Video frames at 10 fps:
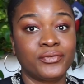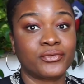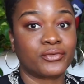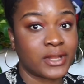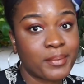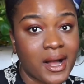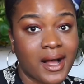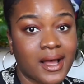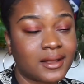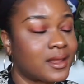
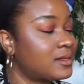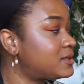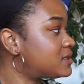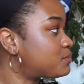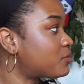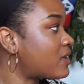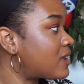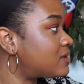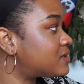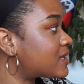repot this
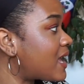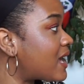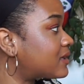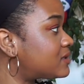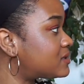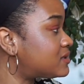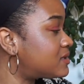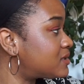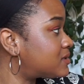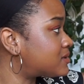Cereus cactus,
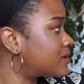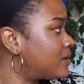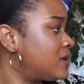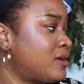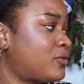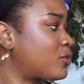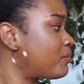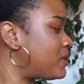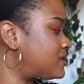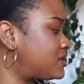this
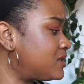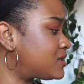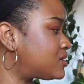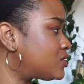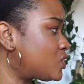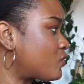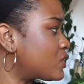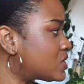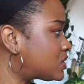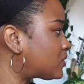Forbesii,
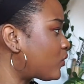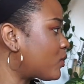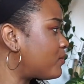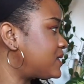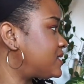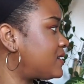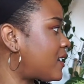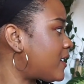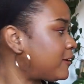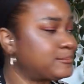Cereus
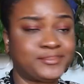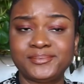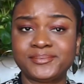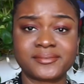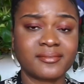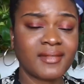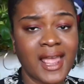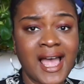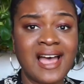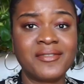Forbesii.
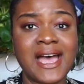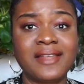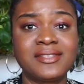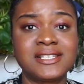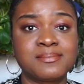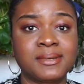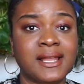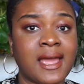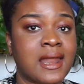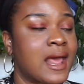I've had this
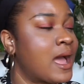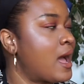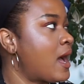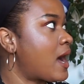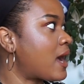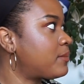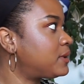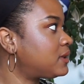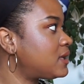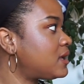plant, I
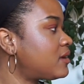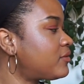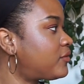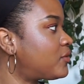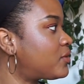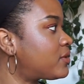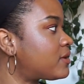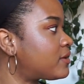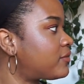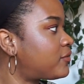believe,
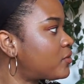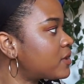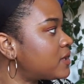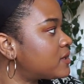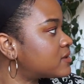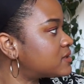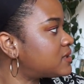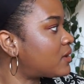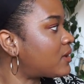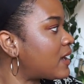for 4 years
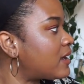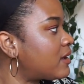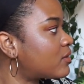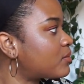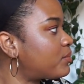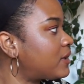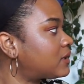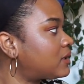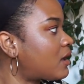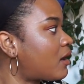now. I either
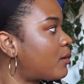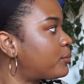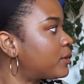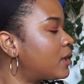picked it up